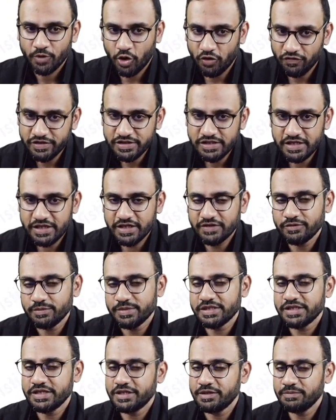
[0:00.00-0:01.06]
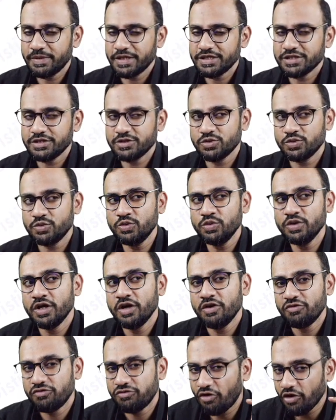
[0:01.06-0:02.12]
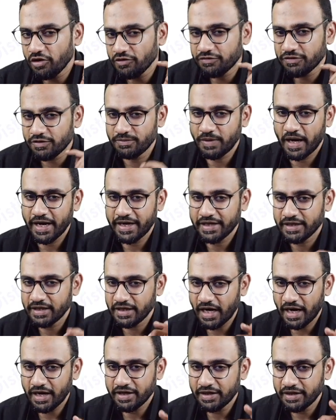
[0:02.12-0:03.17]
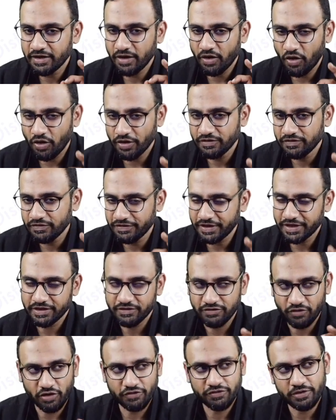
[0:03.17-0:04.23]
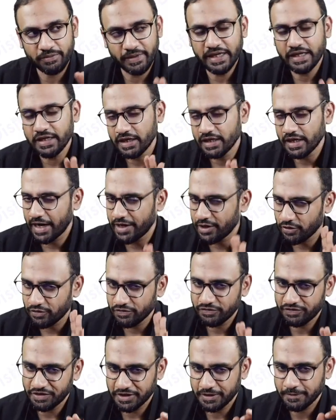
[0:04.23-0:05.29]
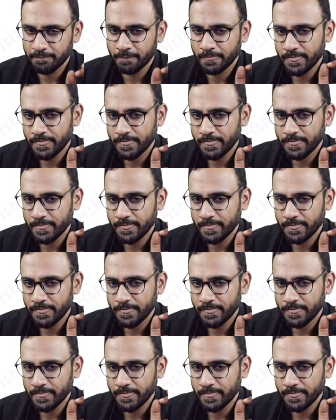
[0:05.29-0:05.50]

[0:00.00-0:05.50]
Obviously, it will be seen in patients who fall from height and landing on feet. Fall from height, land on feet.